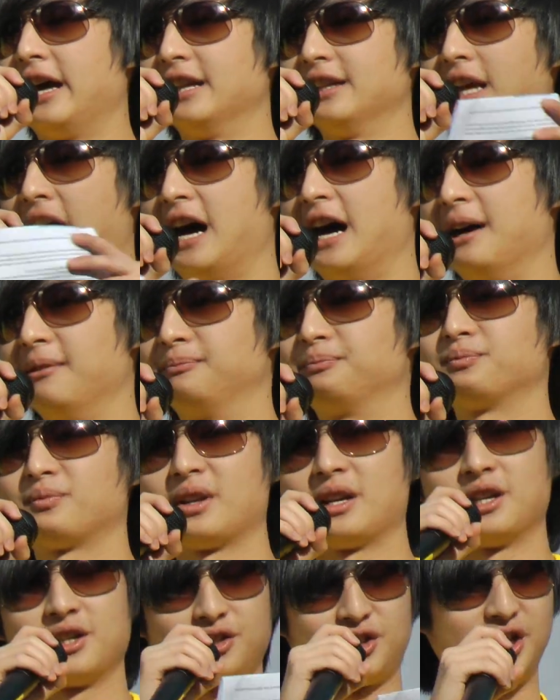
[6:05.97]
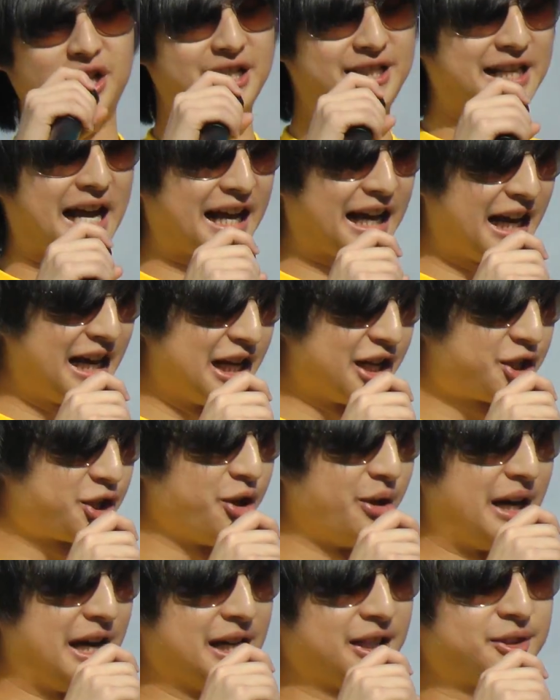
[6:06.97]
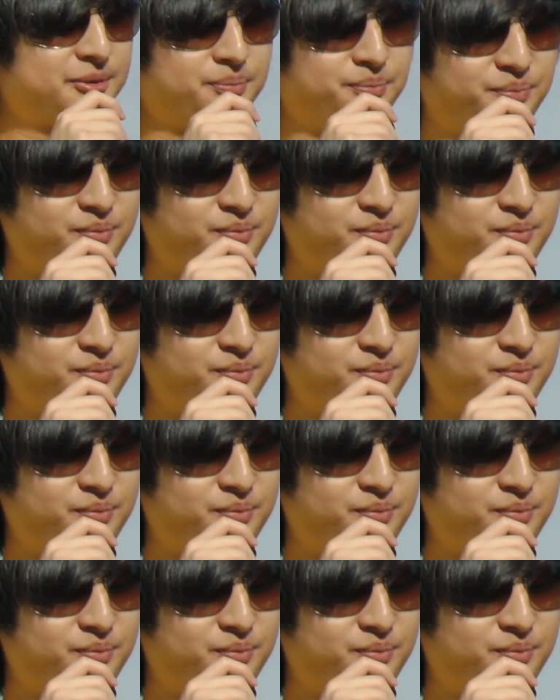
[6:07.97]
And so the second issue is,